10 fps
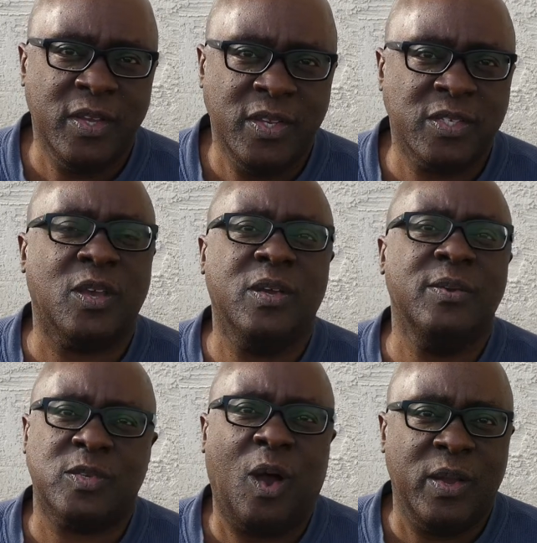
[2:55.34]
So
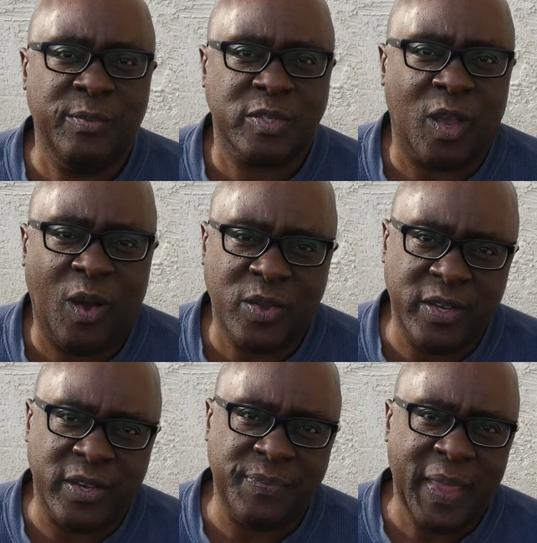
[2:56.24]
it was all it was all
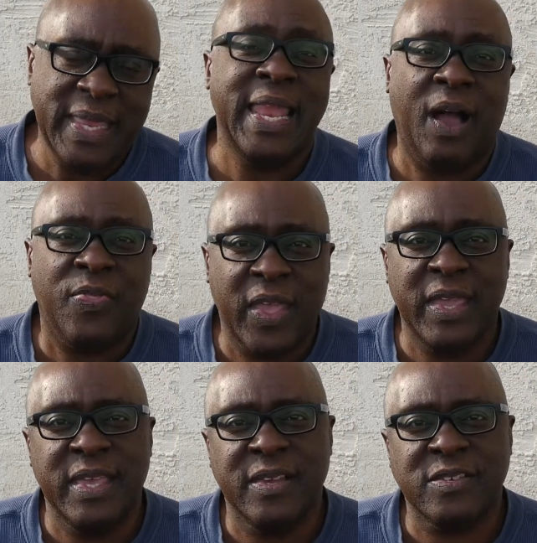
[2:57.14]
good. Now there
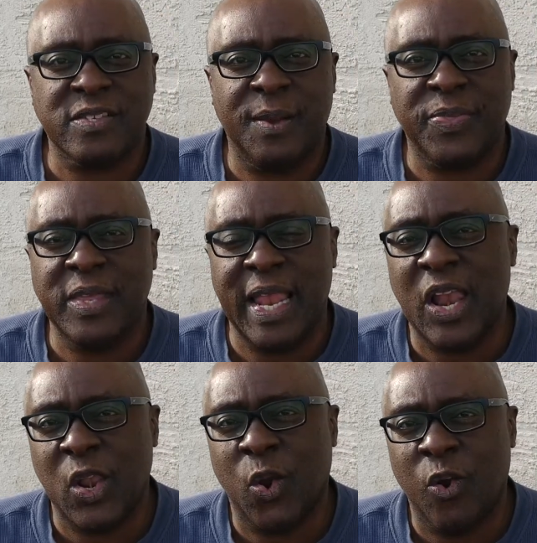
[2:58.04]
is something
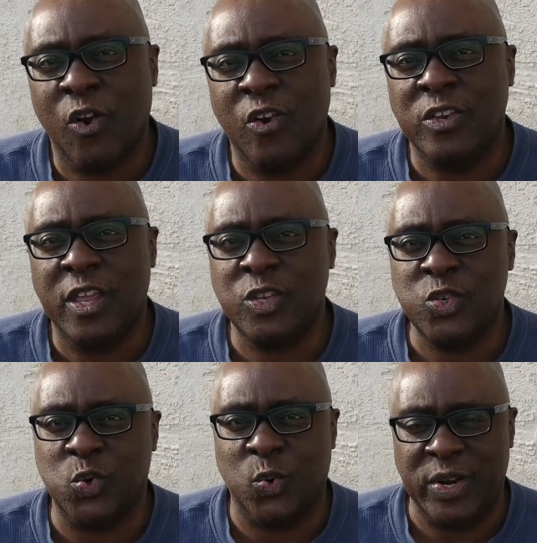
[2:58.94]
I learned
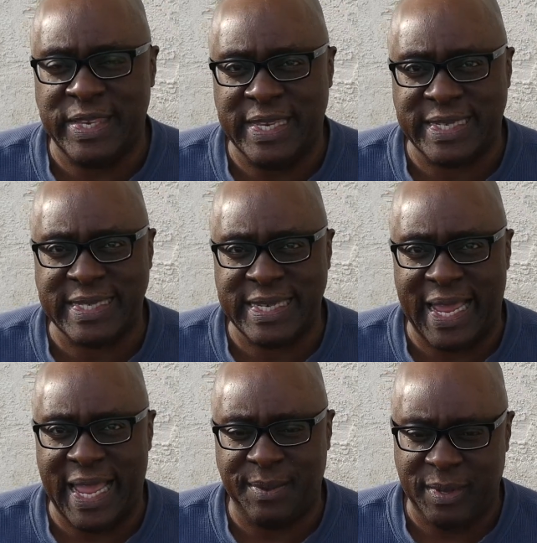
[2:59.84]
during this
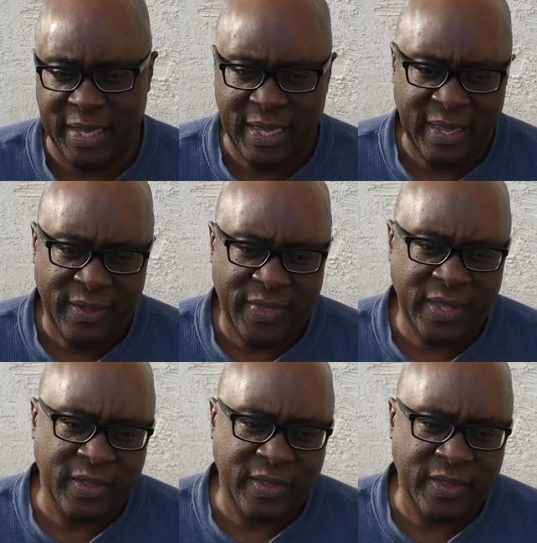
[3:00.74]
time. There,